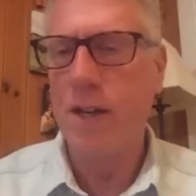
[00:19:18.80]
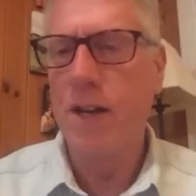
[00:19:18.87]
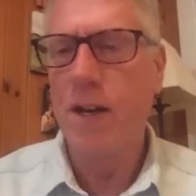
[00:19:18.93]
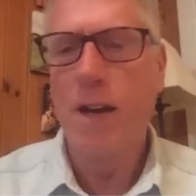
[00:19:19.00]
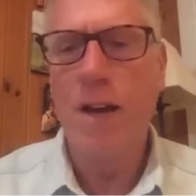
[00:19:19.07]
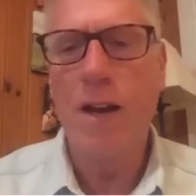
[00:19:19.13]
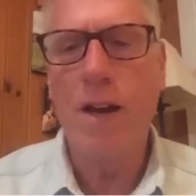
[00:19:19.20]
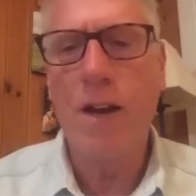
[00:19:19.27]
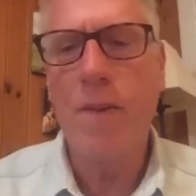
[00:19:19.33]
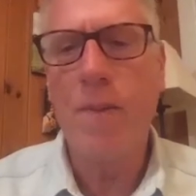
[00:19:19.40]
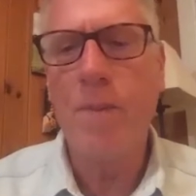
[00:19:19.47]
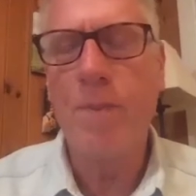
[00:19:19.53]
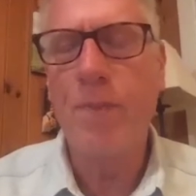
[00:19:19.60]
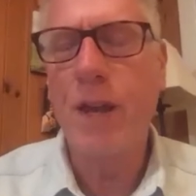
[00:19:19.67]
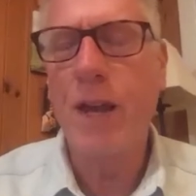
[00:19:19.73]
Mm-hmm. Um,
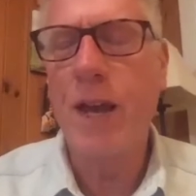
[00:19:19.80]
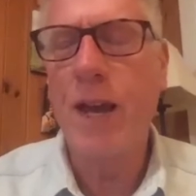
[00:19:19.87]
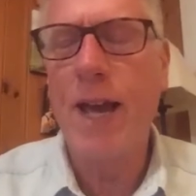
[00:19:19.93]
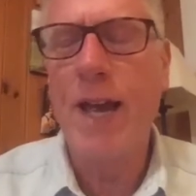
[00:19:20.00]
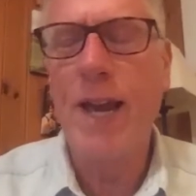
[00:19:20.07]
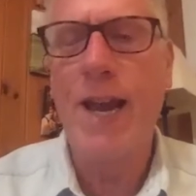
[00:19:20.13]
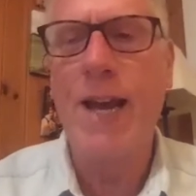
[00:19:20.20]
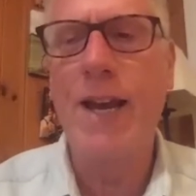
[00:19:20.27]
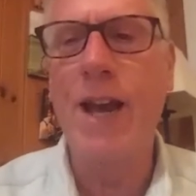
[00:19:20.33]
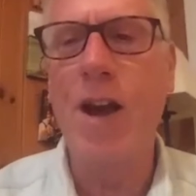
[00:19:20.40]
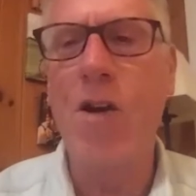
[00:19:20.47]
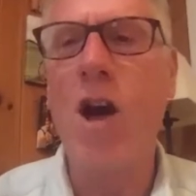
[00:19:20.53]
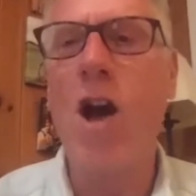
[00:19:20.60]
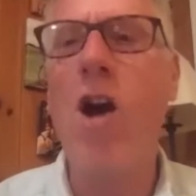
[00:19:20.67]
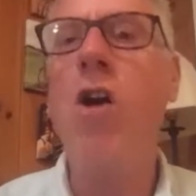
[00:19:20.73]
and I
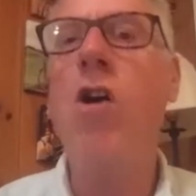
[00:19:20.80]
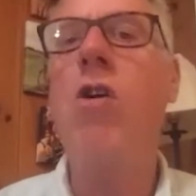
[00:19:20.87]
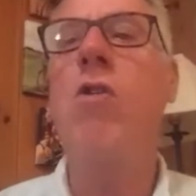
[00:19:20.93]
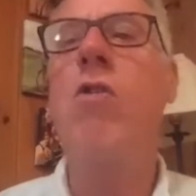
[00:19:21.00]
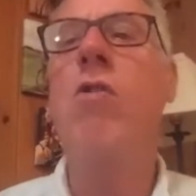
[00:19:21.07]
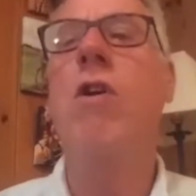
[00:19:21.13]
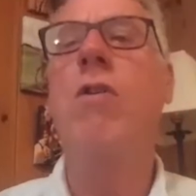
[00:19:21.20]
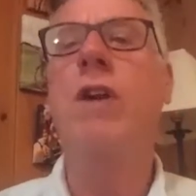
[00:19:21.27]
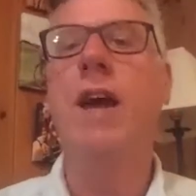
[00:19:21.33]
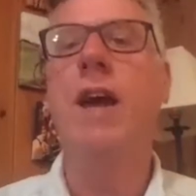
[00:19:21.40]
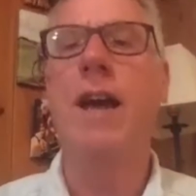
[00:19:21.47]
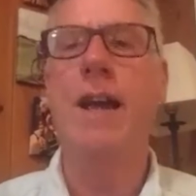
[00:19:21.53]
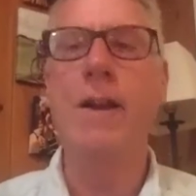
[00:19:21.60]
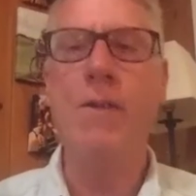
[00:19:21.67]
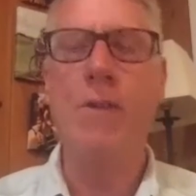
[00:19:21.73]
go, oh,
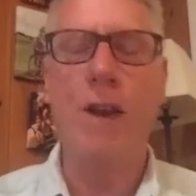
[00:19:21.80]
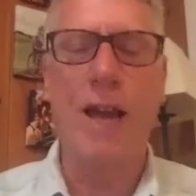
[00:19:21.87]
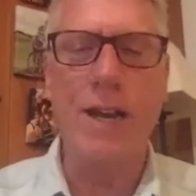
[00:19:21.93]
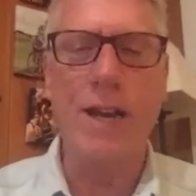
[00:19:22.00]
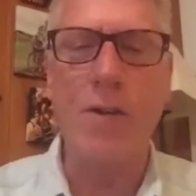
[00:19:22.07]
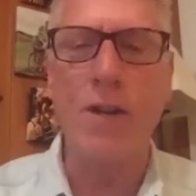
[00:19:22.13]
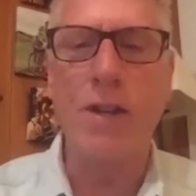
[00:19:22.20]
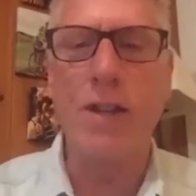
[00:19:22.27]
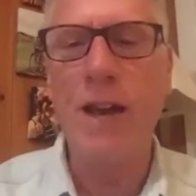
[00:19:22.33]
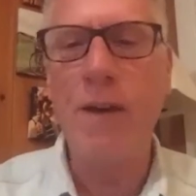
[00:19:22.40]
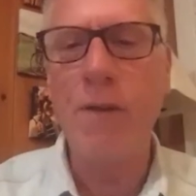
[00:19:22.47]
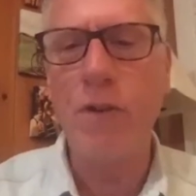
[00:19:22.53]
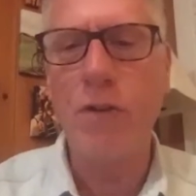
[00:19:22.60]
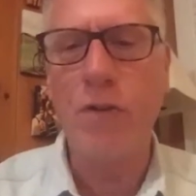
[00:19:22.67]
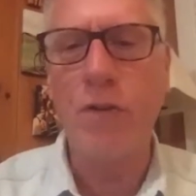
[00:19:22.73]
okay. Well, I know what that
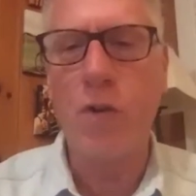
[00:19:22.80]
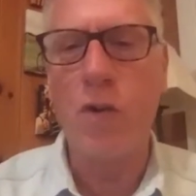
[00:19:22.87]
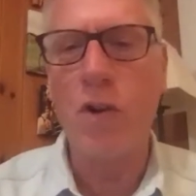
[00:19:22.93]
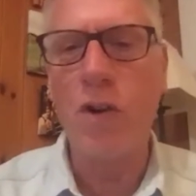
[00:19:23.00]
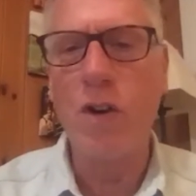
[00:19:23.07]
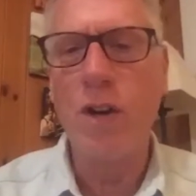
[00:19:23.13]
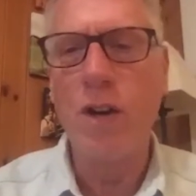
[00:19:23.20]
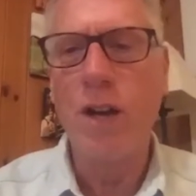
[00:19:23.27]
was for.